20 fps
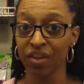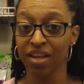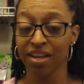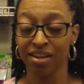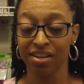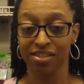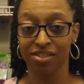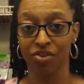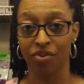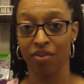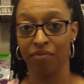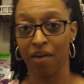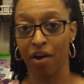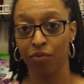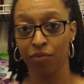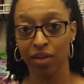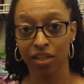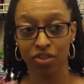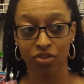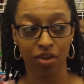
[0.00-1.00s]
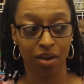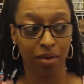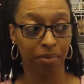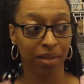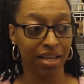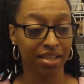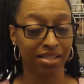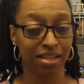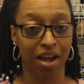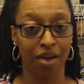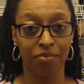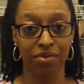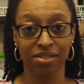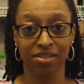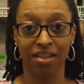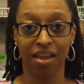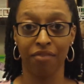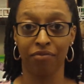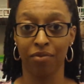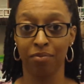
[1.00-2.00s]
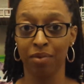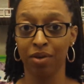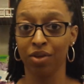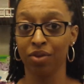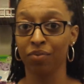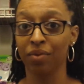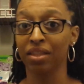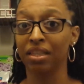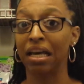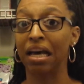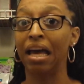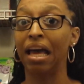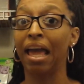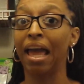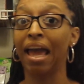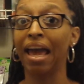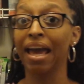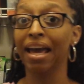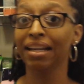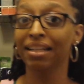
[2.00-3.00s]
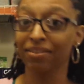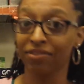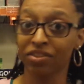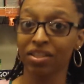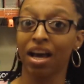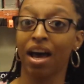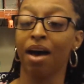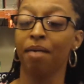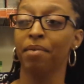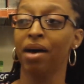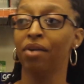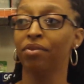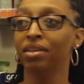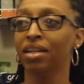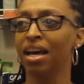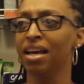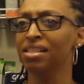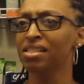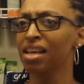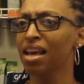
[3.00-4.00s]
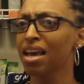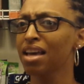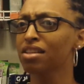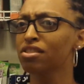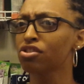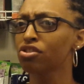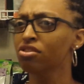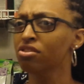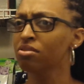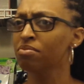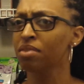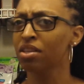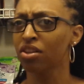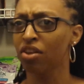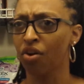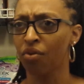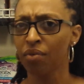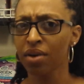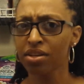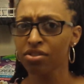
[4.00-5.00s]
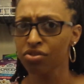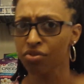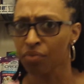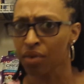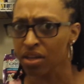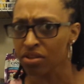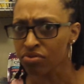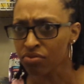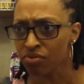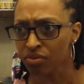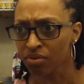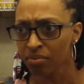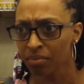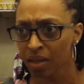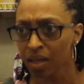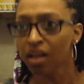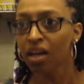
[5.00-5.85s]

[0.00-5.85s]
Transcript: So if I went to a place that I wasn't that familiar with ahead of time, I would ask, hey, excuse me, where's your restroom?